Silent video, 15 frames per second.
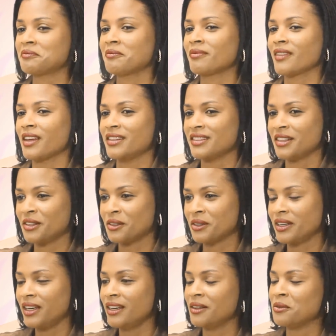I said,
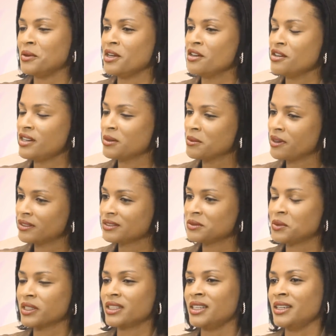okay, we heard about
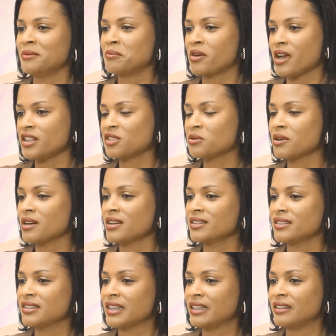what the price
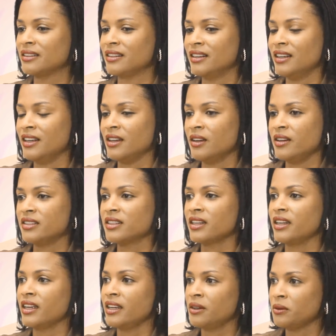was and said,
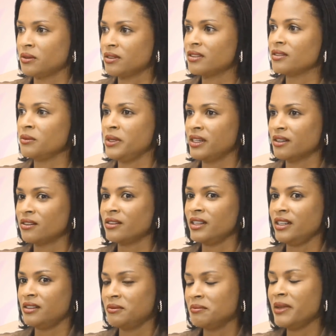hey, we could
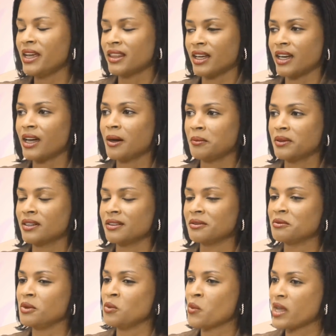really make that
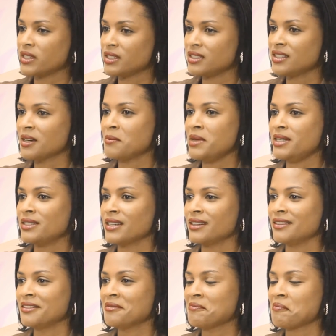happen. We went into a
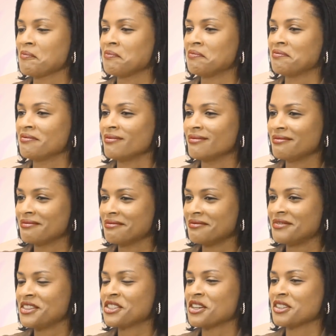meeting.
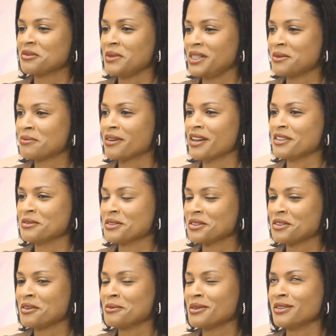Trust me, the price
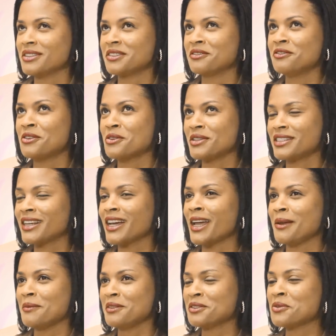was almost 4
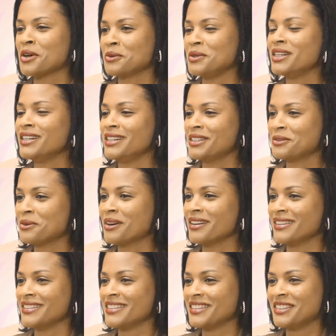times what we heard it
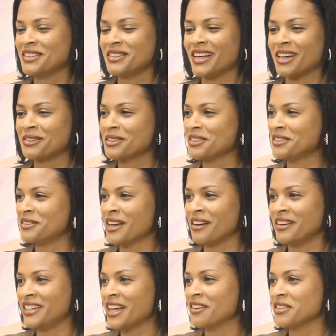was. So that was
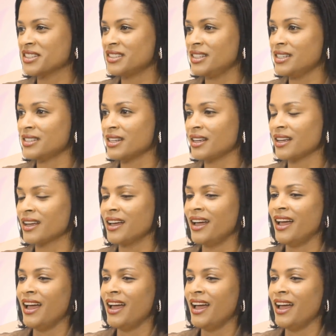very devastating.